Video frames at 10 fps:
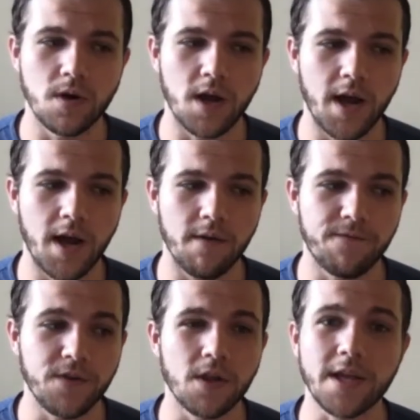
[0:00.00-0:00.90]
uh,
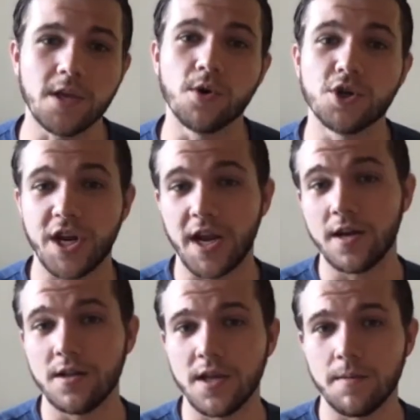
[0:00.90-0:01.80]
feel like you are
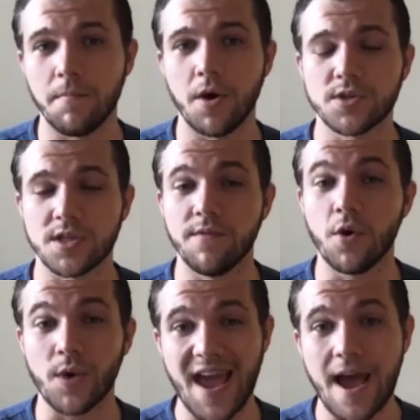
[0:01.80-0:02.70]
channeling most the
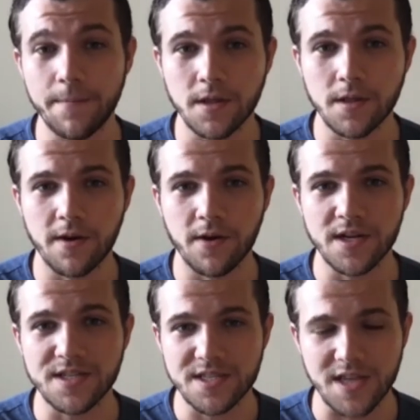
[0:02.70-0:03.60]
vocabulary
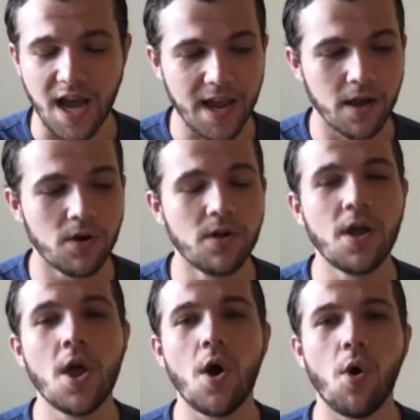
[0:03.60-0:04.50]
style,
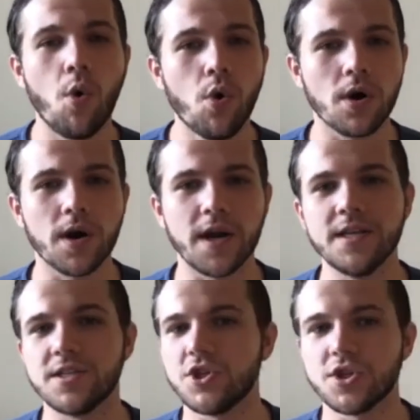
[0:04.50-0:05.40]
or
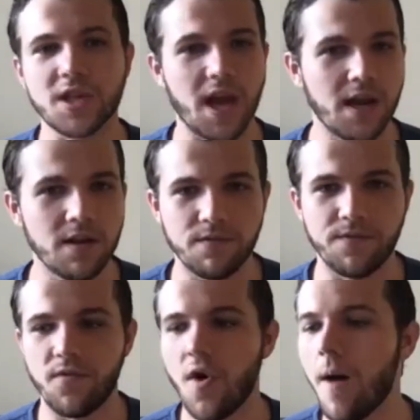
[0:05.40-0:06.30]
is it just kind of
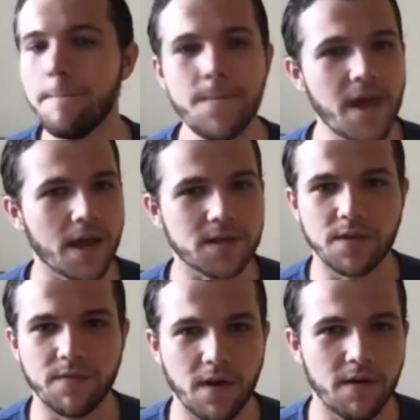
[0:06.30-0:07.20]
a mix
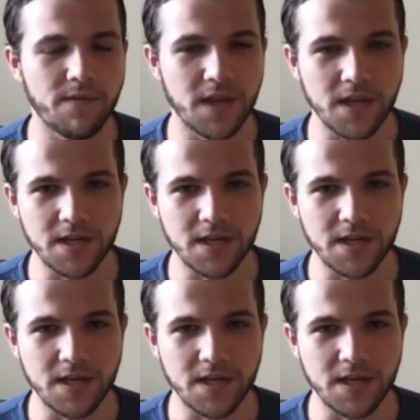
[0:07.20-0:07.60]
of, of any